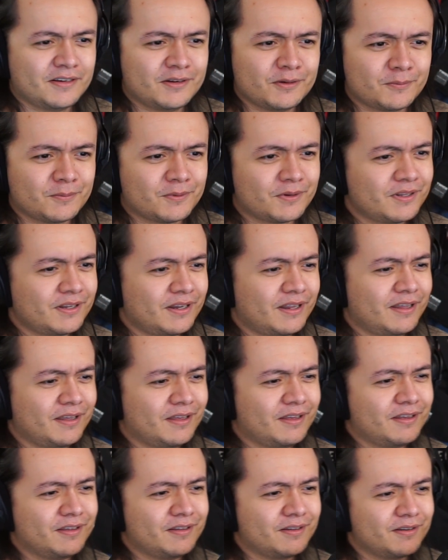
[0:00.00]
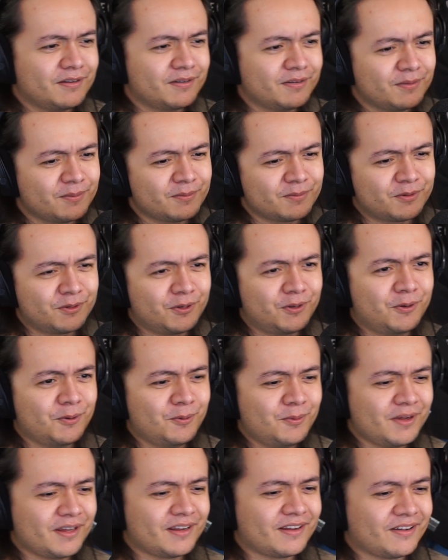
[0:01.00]
What are they
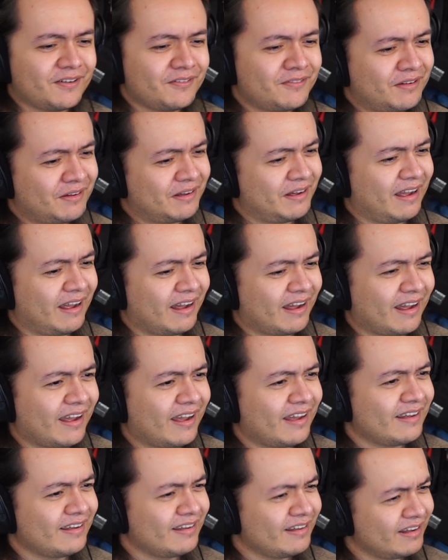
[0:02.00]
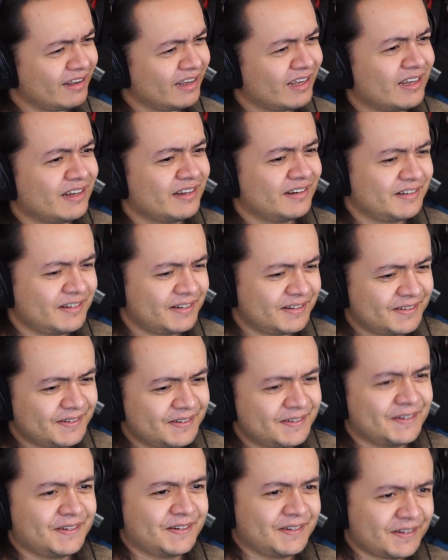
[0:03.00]
doing? Okay.
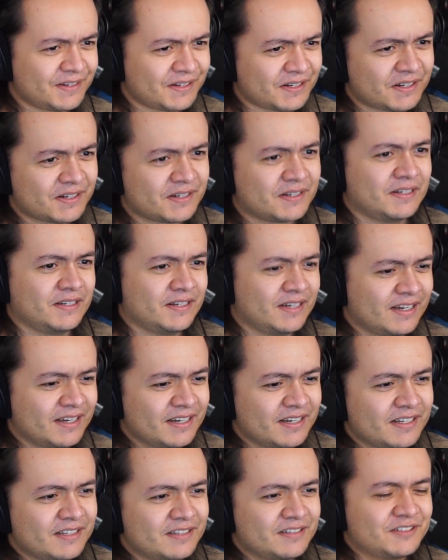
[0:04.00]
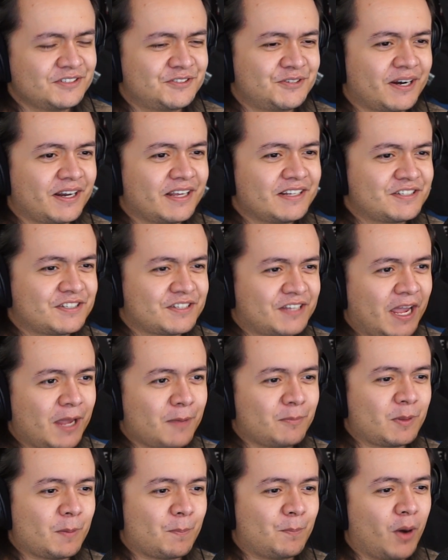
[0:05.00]
They're trying to
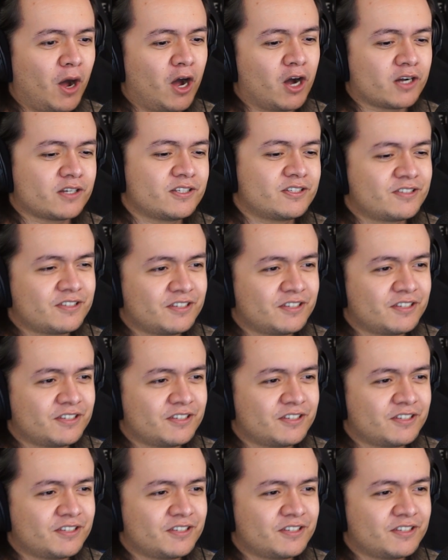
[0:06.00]
escape the box.